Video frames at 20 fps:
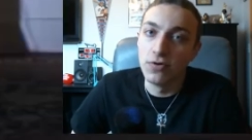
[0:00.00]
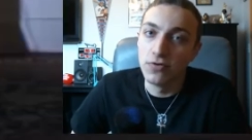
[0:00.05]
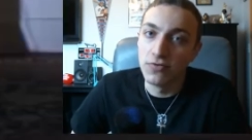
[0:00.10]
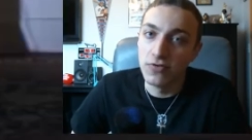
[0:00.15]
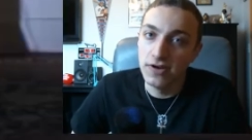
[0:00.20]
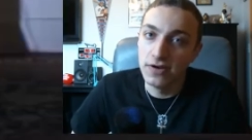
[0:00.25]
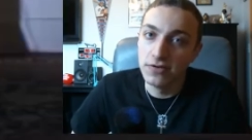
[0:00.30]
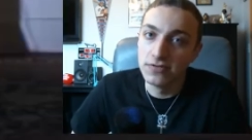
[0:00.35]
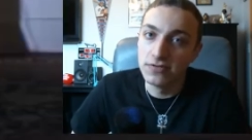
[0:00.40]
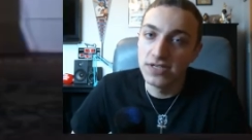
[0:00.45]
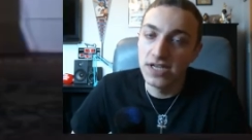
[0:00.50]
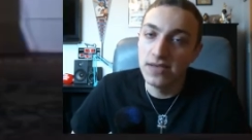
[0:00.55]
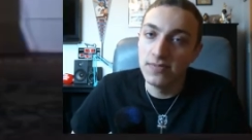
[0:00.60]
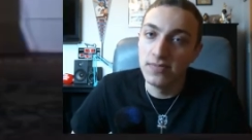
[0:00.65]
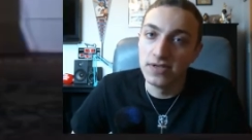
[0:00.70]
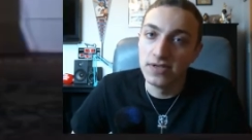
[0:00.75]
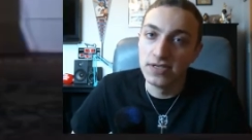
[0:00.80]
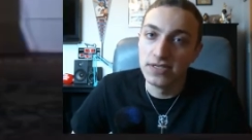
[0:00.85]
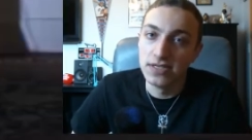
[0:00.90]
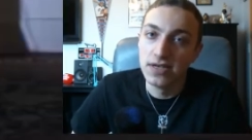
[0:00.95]
Crane
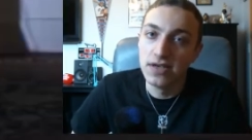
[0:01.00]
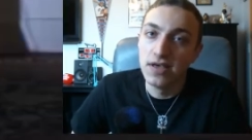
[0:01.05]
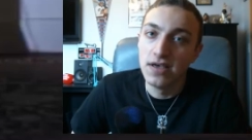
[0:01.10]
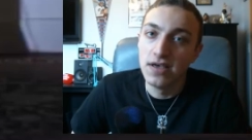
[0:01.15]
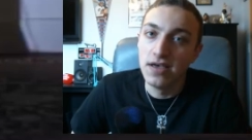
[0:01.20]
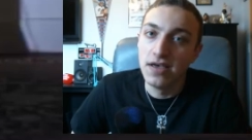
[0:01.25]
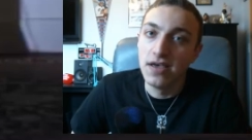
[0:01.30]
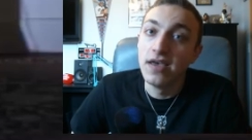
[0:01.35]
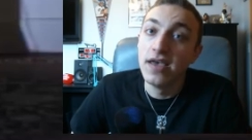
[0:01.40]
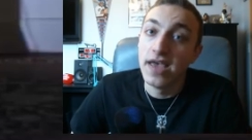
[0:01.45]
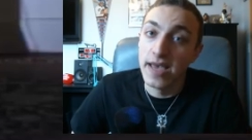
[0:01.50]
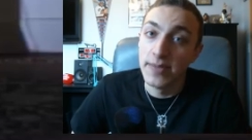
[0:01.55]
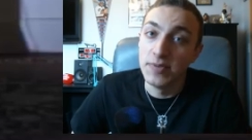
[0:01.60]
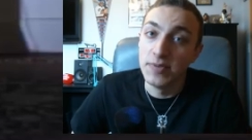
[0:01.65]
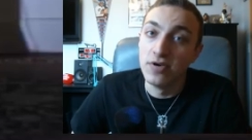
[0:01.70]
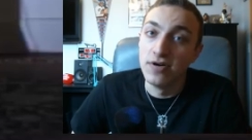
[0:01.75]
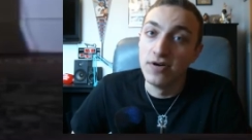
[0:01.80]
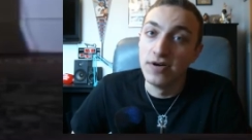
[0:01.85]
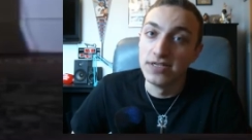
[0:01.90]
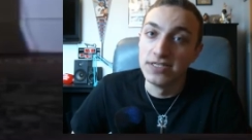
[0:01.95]
Entertainment, happy
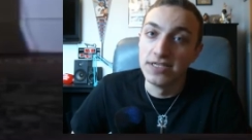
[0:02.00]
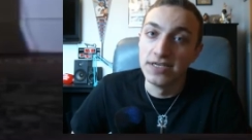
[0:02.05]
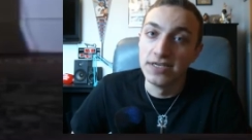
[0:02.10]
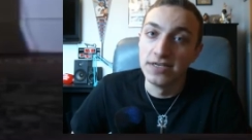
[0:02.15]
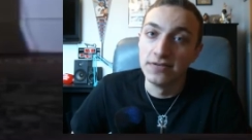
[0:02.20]
haunting.